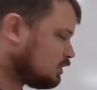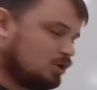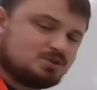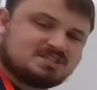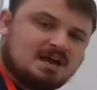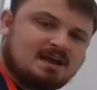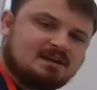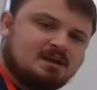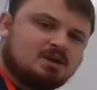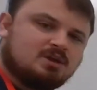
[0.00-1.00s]

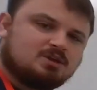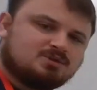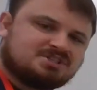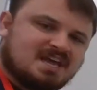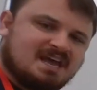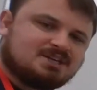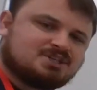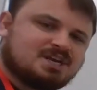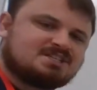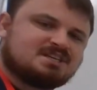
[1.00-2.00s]
Cosine uses
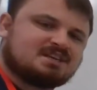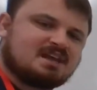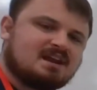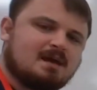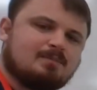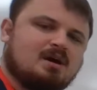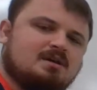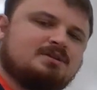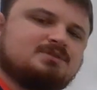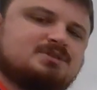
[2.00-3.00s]
adjacent and
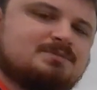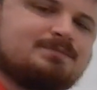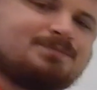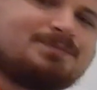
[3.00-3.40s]
hypotenuse.